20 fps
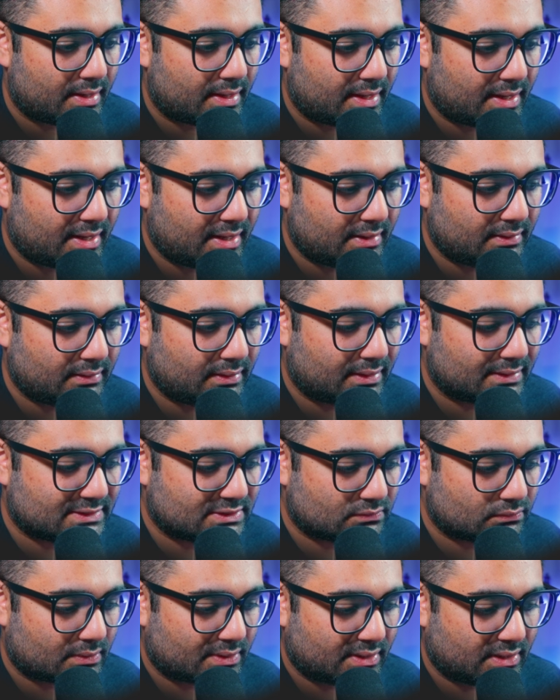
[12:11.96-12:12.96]
and it's
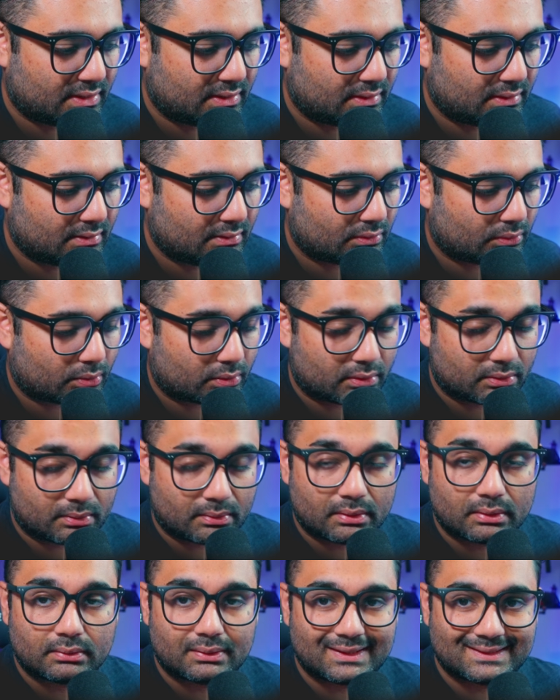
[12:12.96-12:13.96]
running,
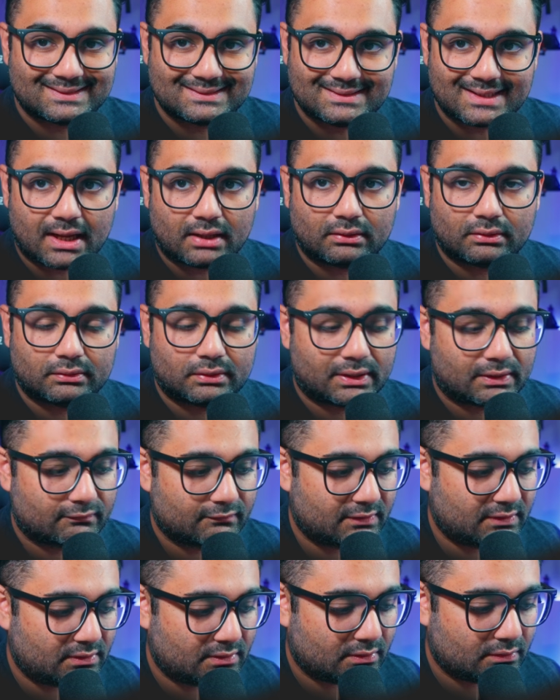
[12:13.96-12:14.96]
or it's downloading
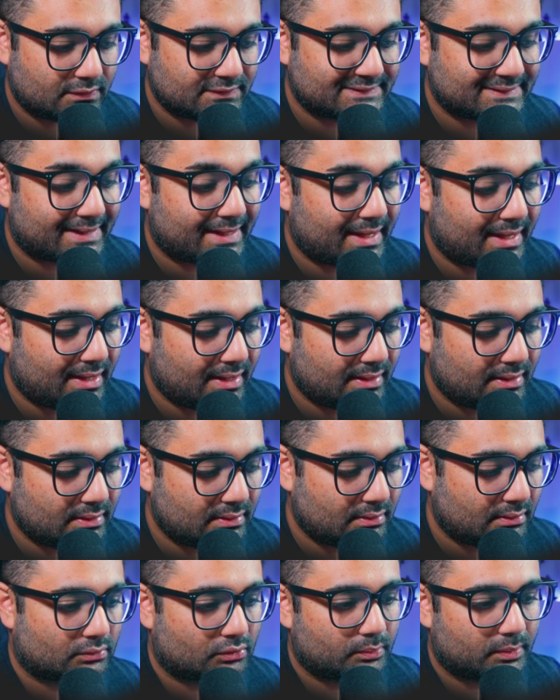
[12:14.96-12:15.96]
Windows
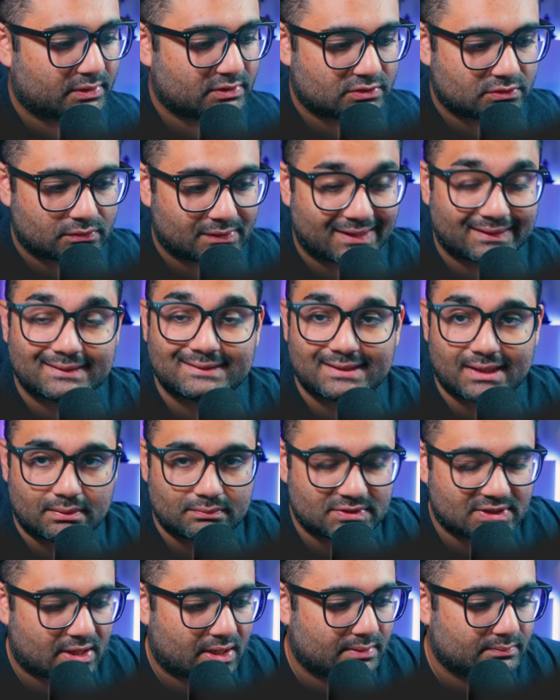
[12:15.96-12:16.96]
and Ubuntu at the same
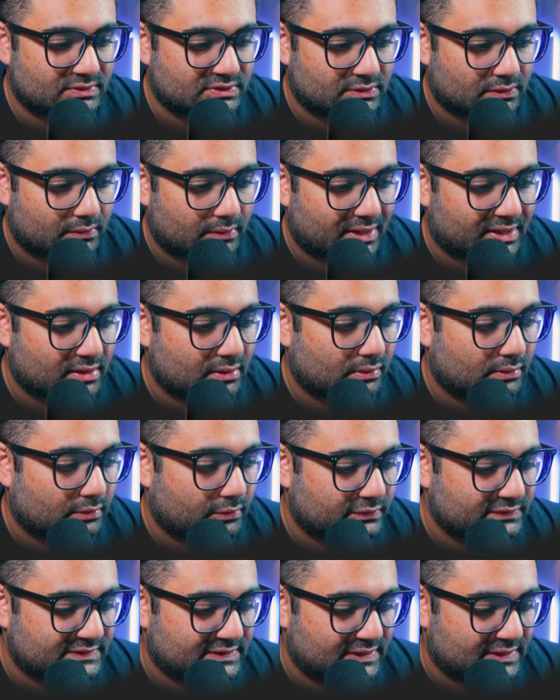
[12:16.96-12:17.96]
time. So I can
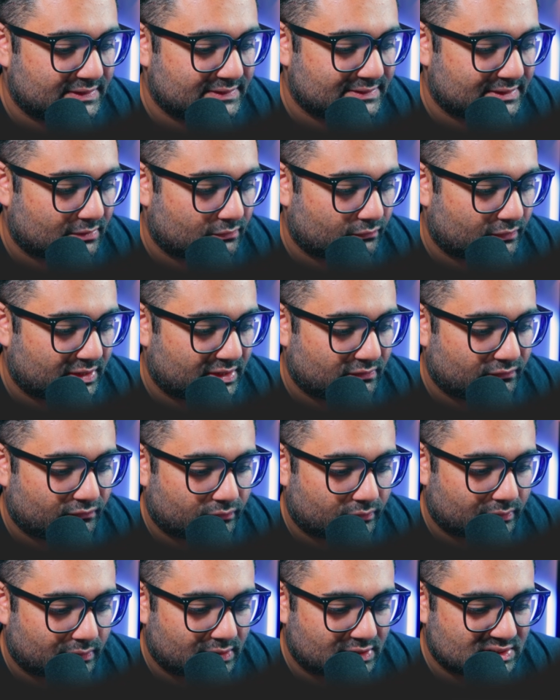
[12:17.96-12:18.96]
close these and wait
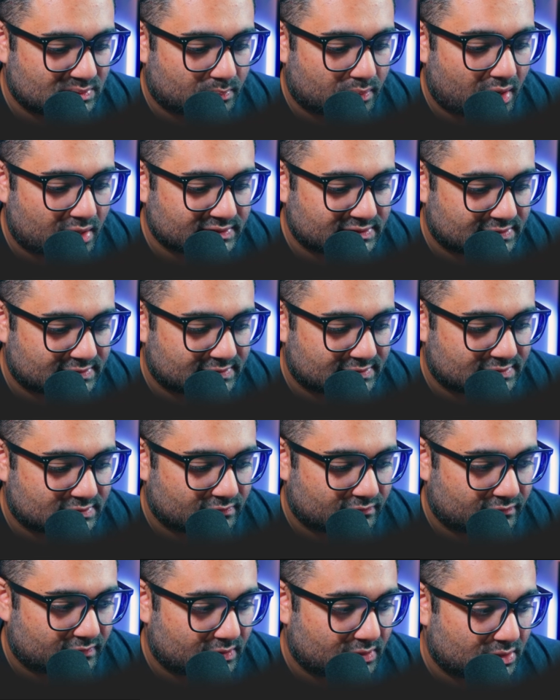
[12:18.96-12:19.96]
for these processes to
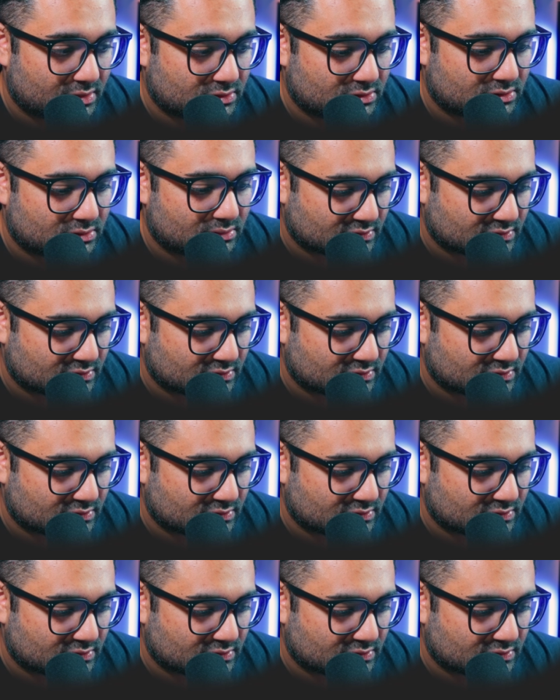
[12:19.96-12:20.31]
finish.